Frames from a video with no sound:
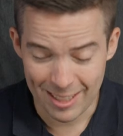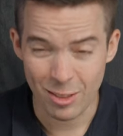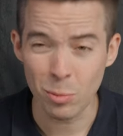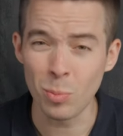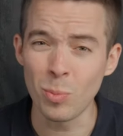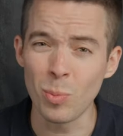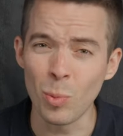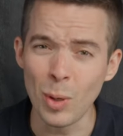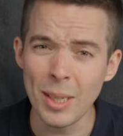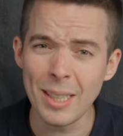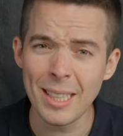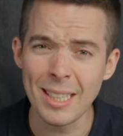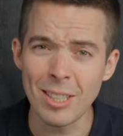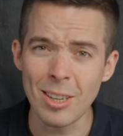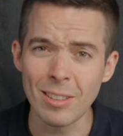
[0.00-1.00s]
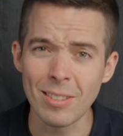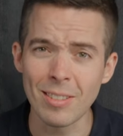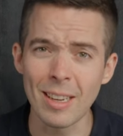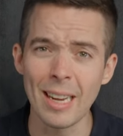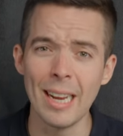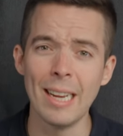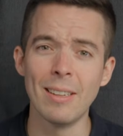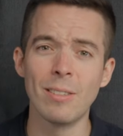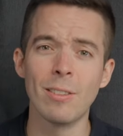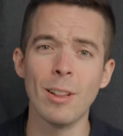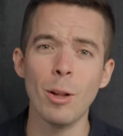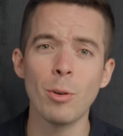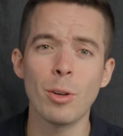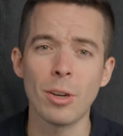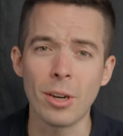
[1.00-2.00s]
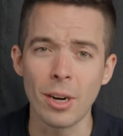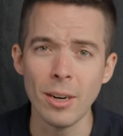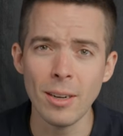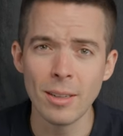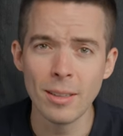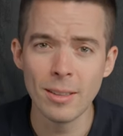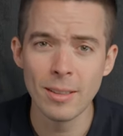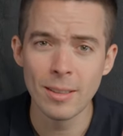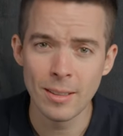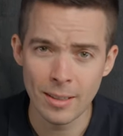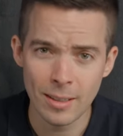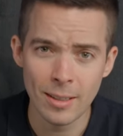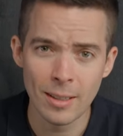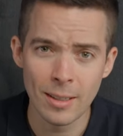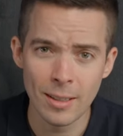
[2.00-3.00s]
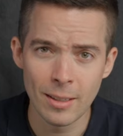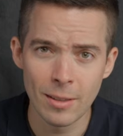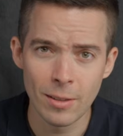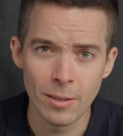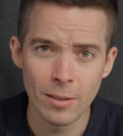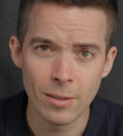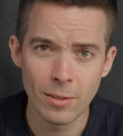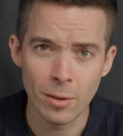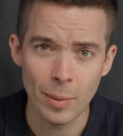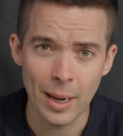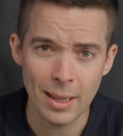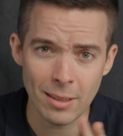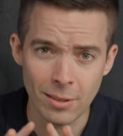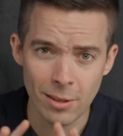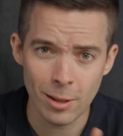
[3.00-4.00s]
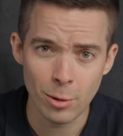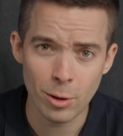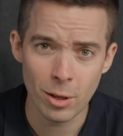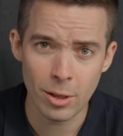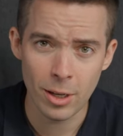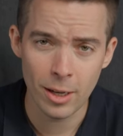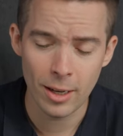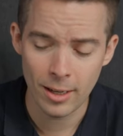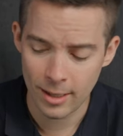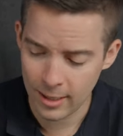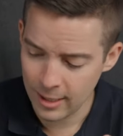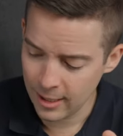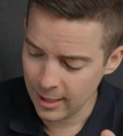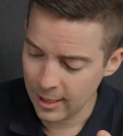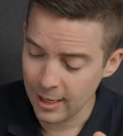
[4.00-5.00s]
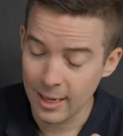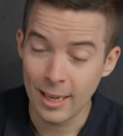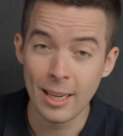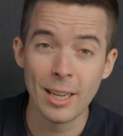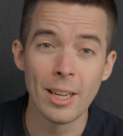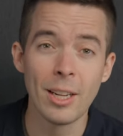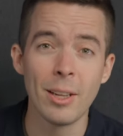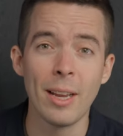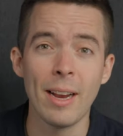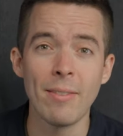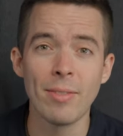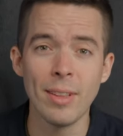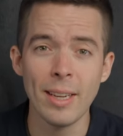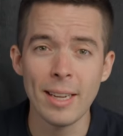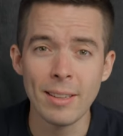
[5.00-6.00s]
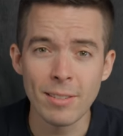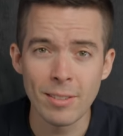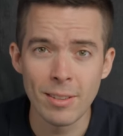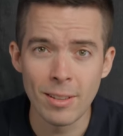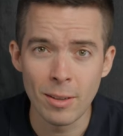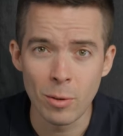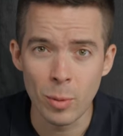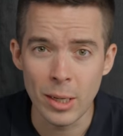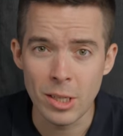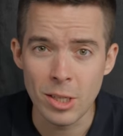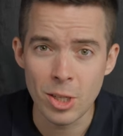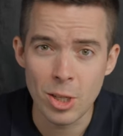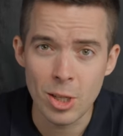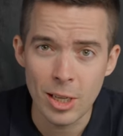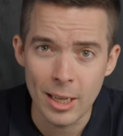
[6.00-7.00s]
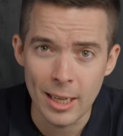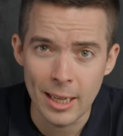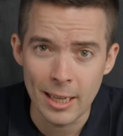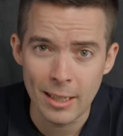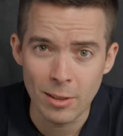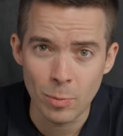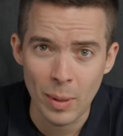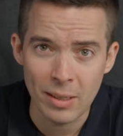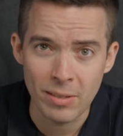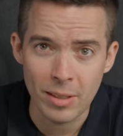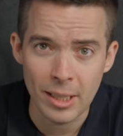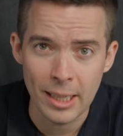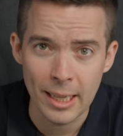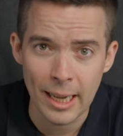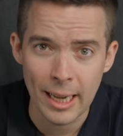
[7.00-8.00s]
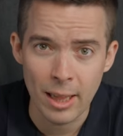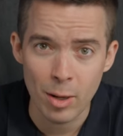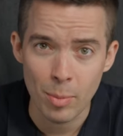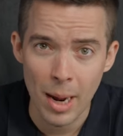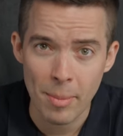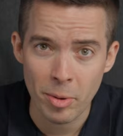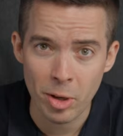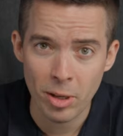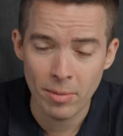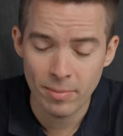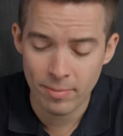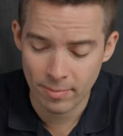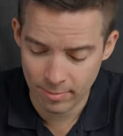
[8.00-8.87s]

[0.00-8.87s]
It's really just a slow cooker. So we got the slow cooker. You have this, which is basically a thermometer.